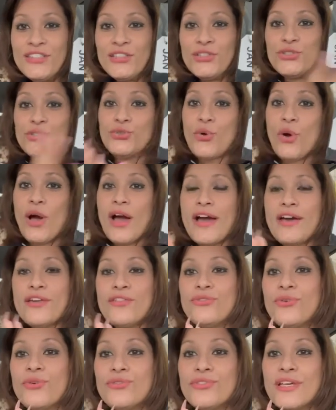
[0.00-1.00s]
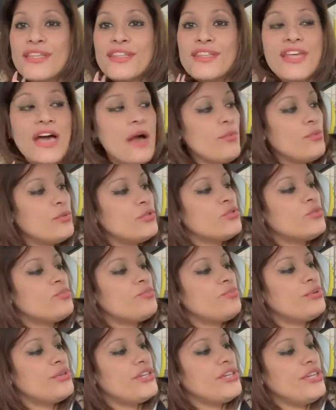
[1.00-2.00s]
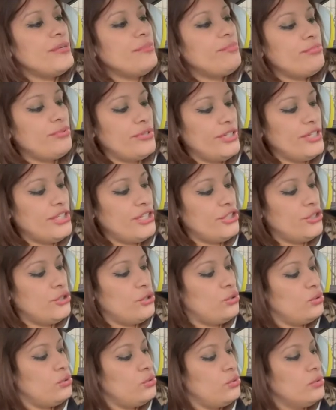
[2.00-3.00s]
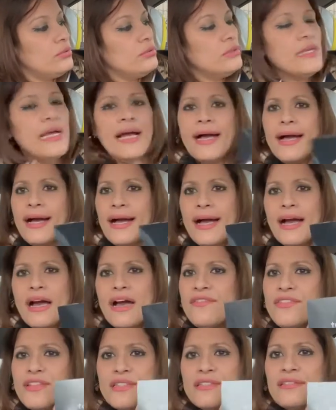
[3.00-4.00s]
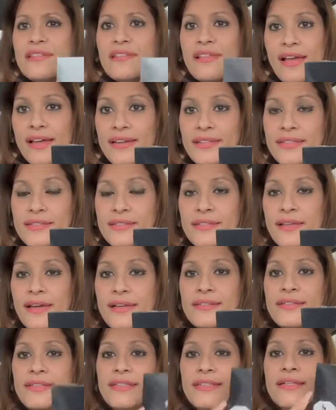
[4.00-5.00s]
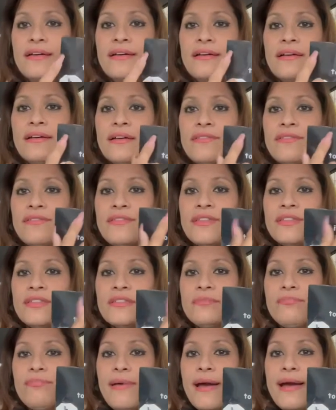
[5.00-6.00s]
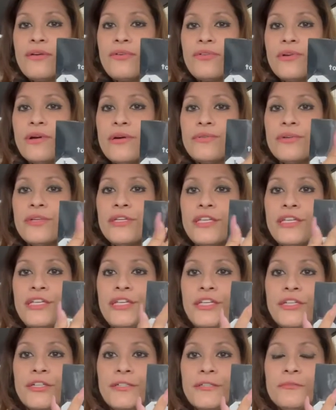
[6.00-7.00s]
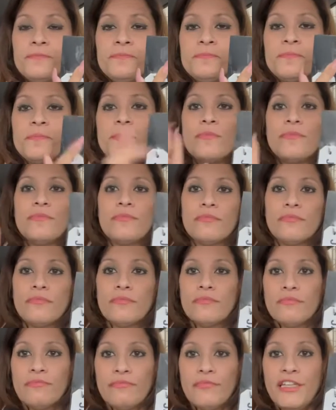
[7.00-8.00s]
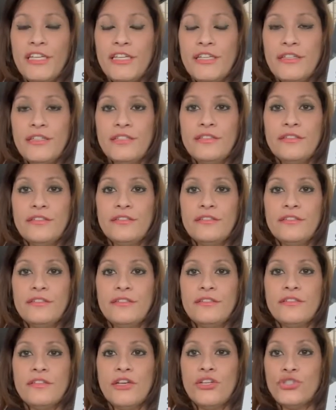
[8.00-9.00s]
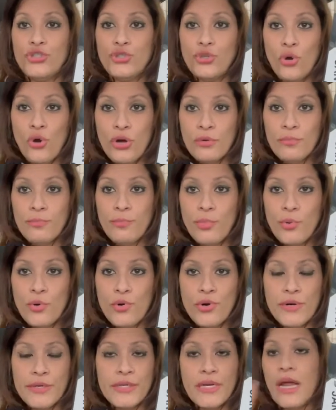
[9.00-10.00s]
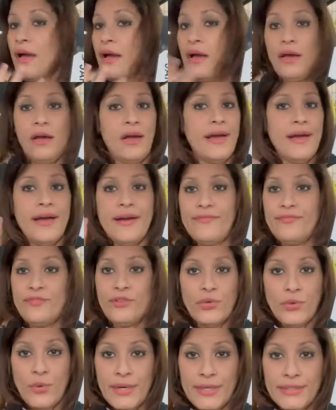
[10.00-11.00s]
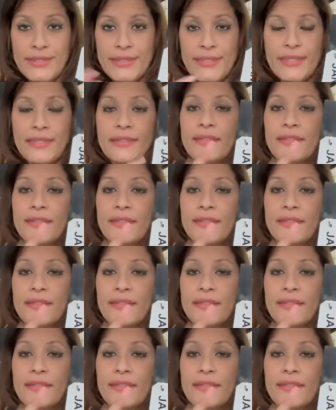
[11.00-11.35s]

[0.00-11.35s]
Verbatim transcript: so i thought that that was pretty pretty cool i have the slightest idea if this background here is a chalkboard i have no idea